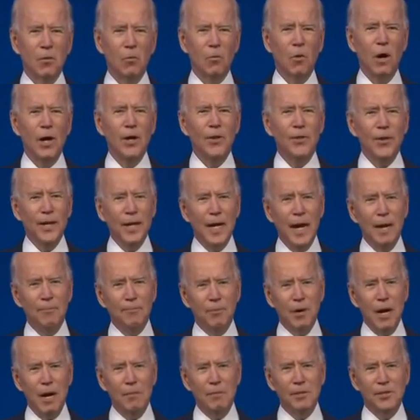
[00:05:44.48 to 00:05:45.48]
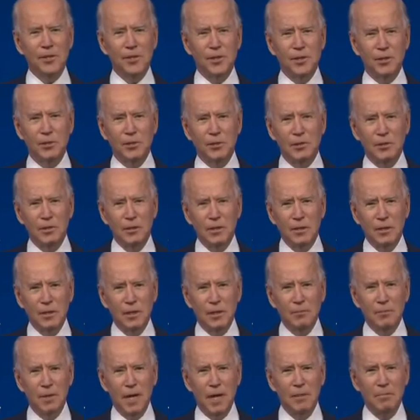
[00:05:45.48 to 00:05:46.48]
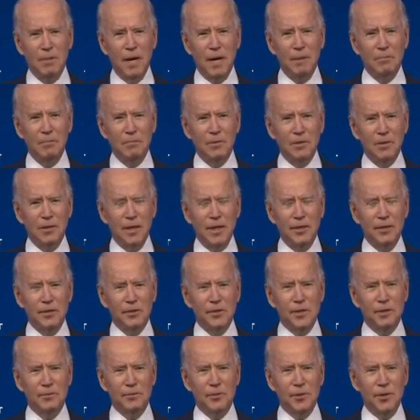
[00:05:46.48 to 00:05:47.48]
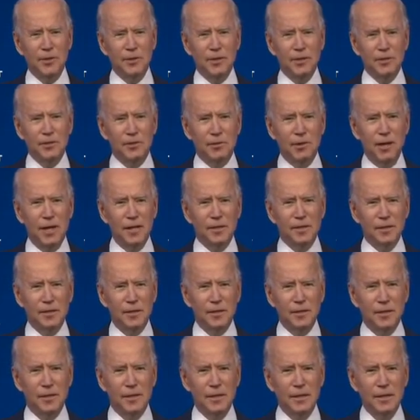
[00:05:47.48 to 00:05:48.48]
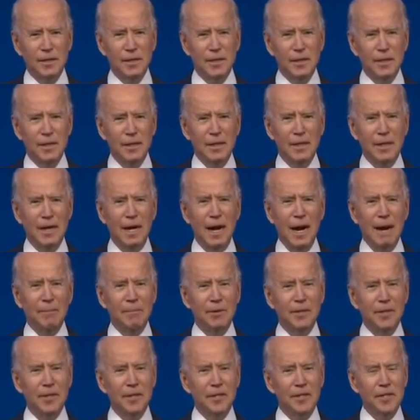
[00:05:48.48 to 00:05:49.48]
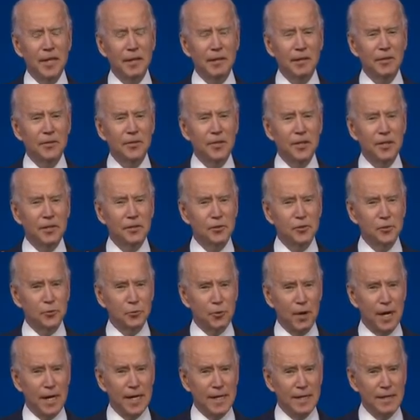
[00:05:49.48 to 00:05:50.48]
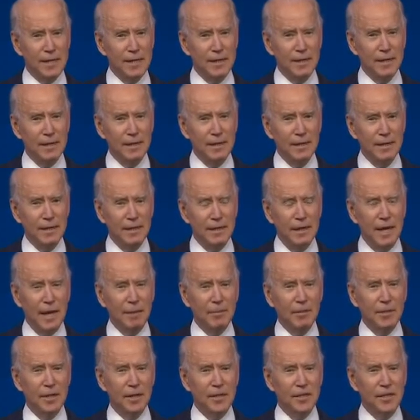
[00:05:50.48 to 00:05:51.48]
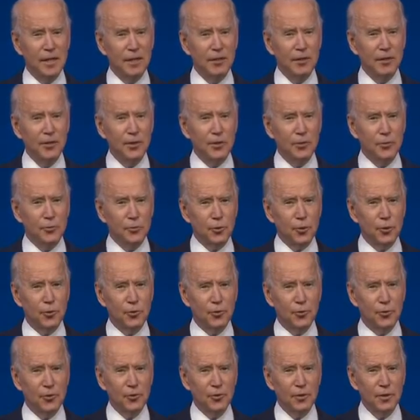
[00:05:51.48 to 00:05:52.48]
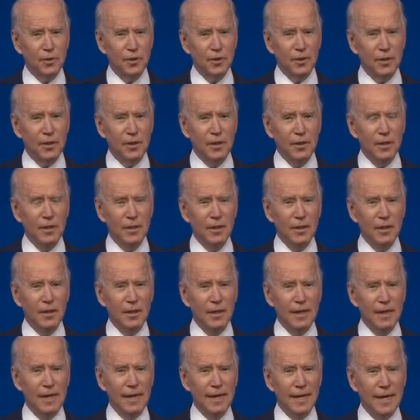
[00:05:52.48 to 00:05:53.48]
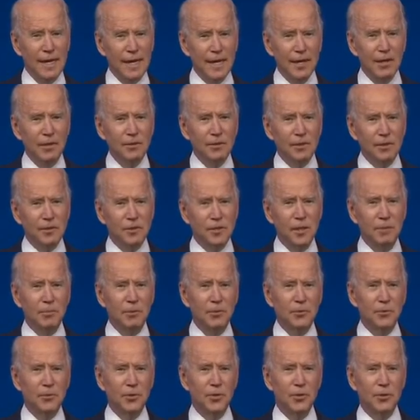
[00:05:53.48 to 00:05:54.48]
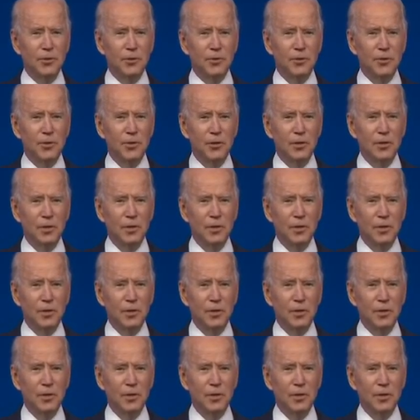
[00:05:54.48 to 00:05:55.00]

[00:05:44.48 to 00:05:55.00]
One thing I promise you about my leadership during this crisis, I'm going to tell it to you straight. I'm going to tell you the truth. And here's the simple truth.